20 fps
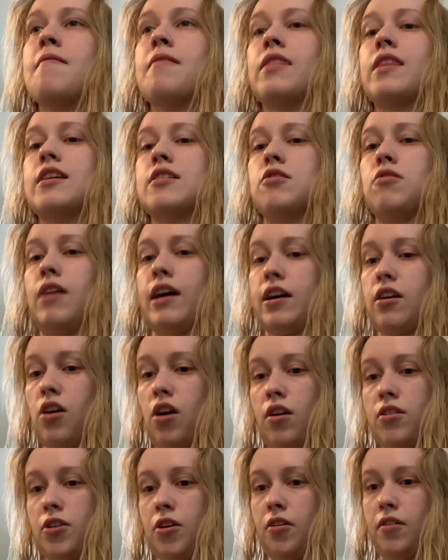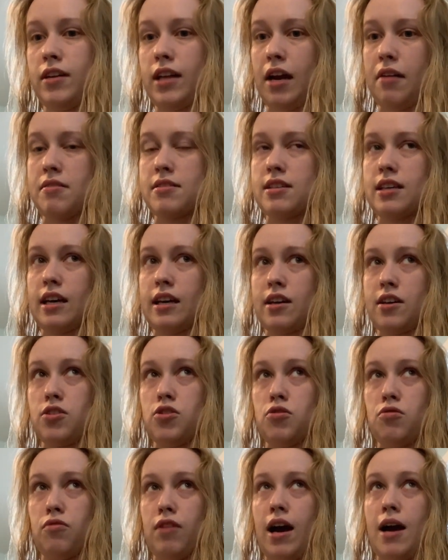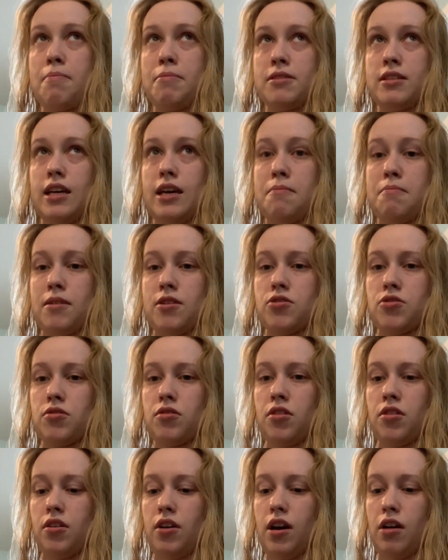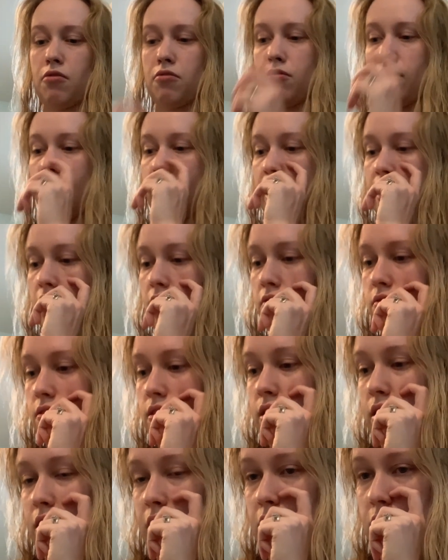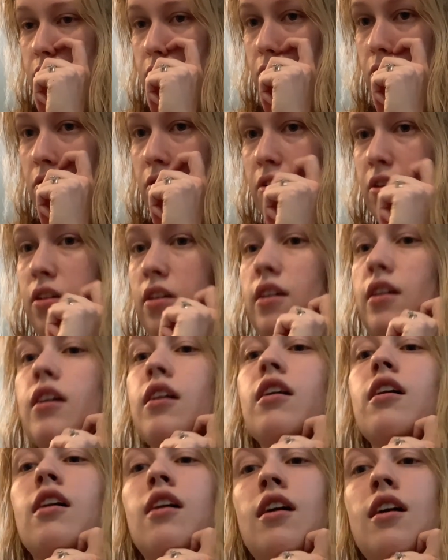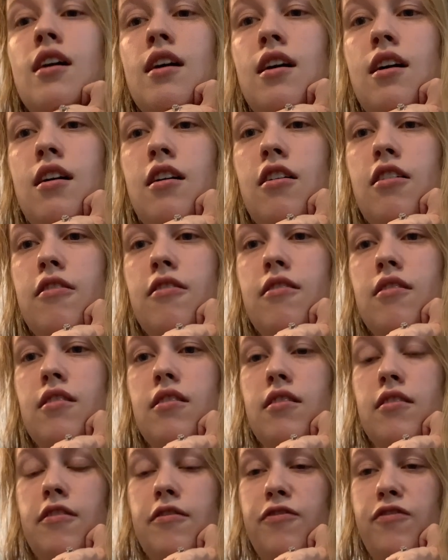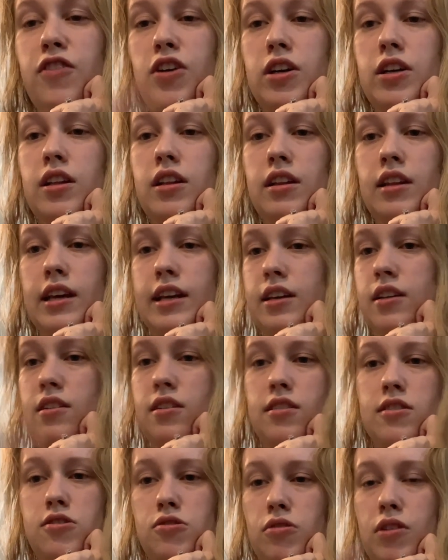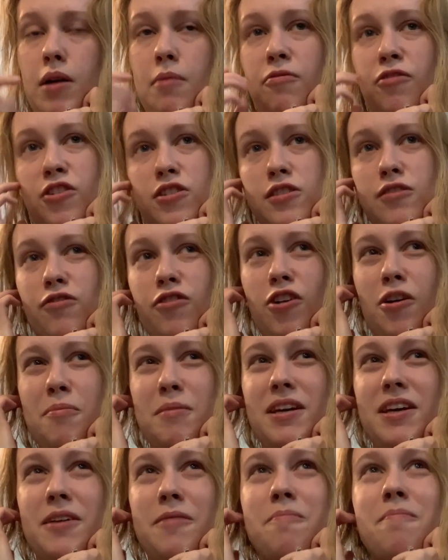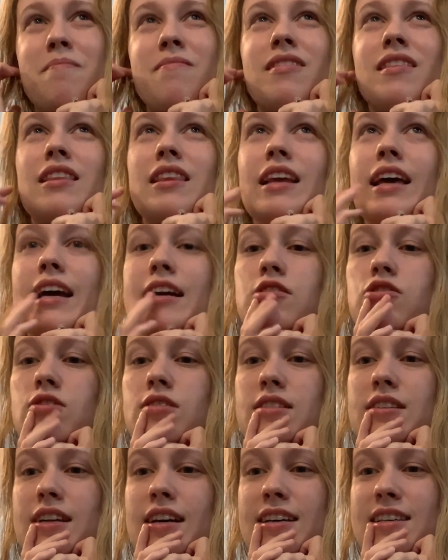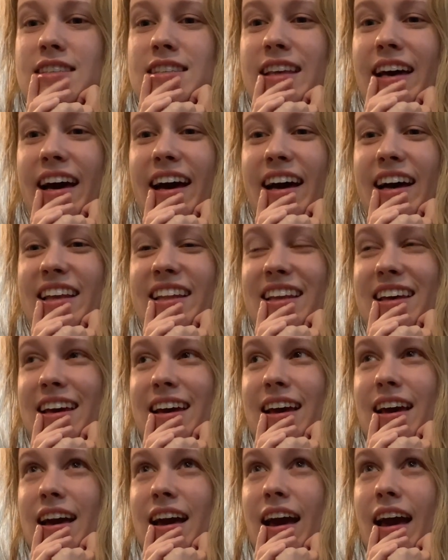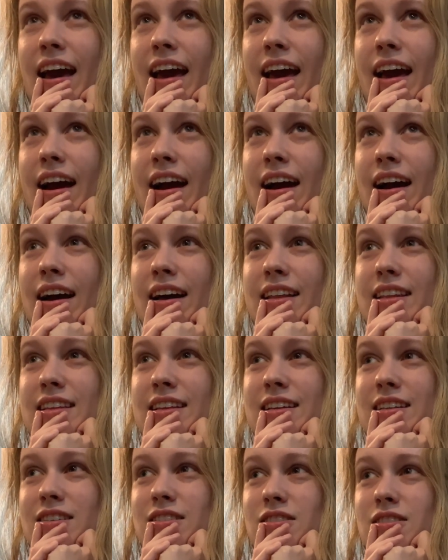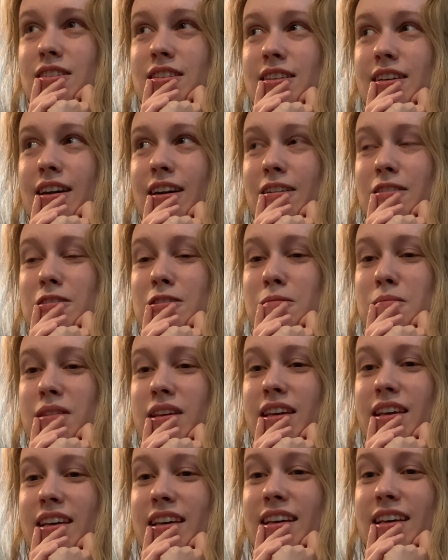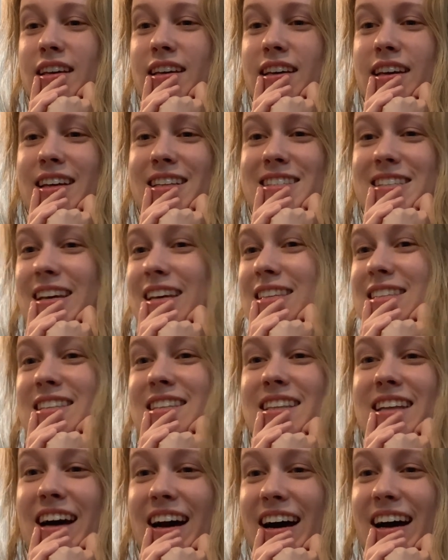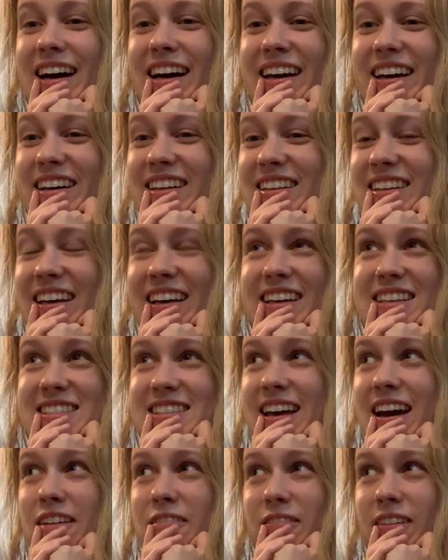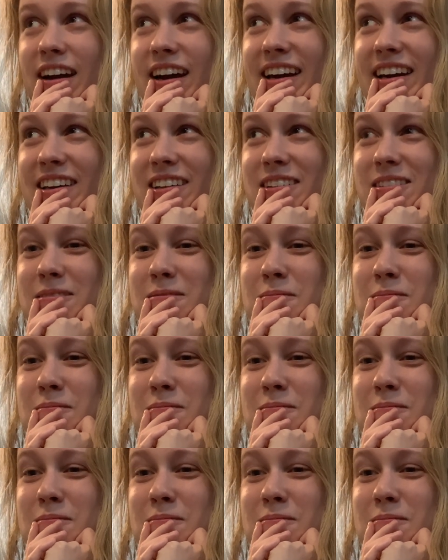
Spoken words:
So I called her and I was like, can you wrap a tape measure around your foot, like circumference, for me? And she does that, and she tells me, it says 9, like, is that right?